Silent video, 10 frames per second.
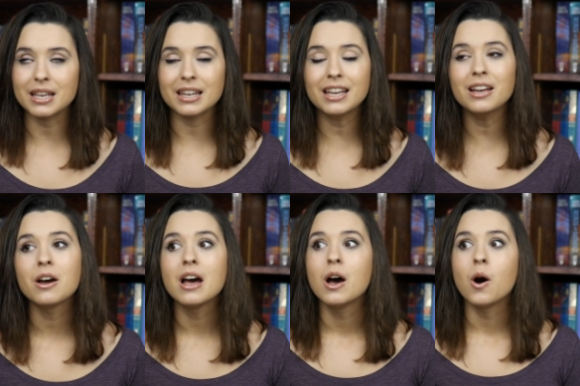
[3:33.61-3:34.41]
beginning,
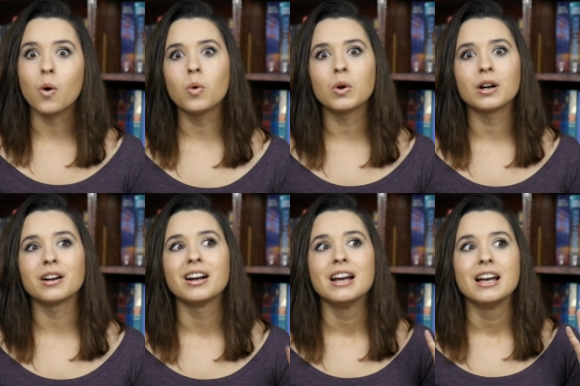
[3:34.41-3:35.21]

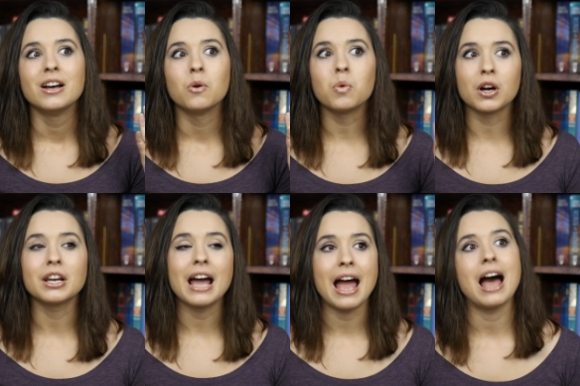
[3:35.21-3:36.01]
or we're
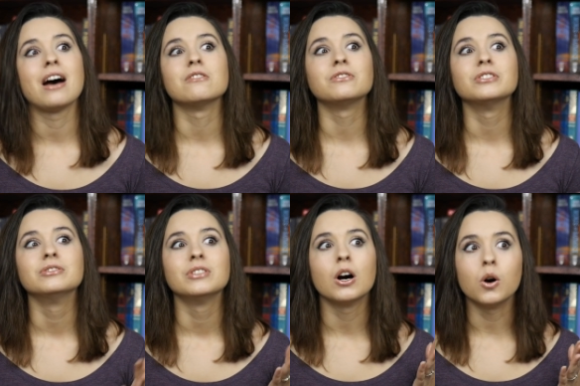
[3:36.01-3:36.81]
gonna have
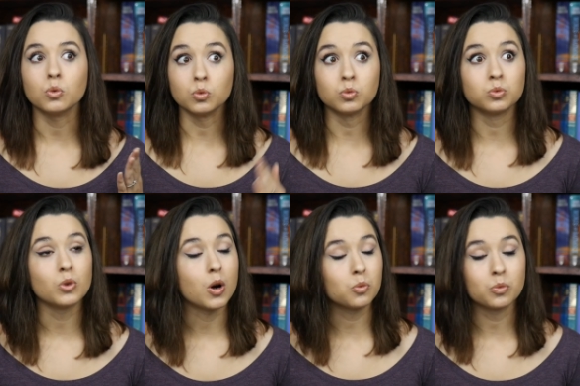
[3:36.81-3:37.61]
a
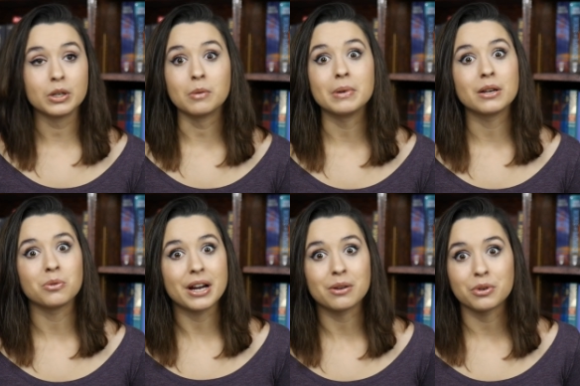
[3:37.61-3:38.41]
real big
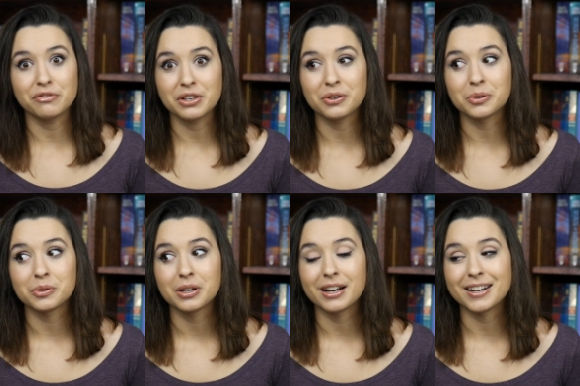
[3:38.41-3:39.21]
rant
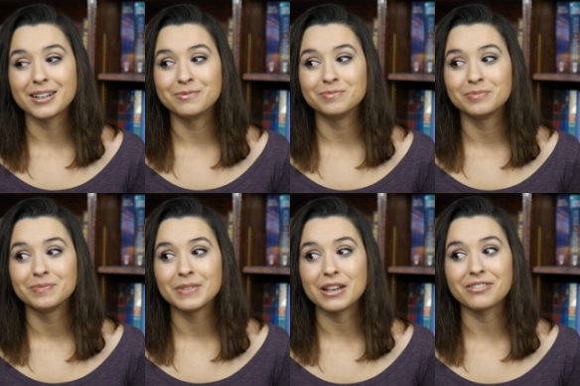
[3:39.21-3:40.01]
review
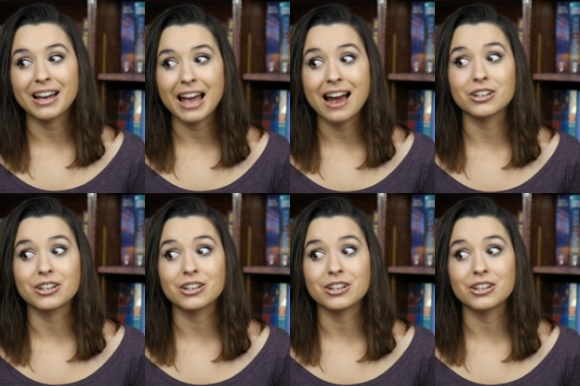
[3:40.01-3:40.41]
if I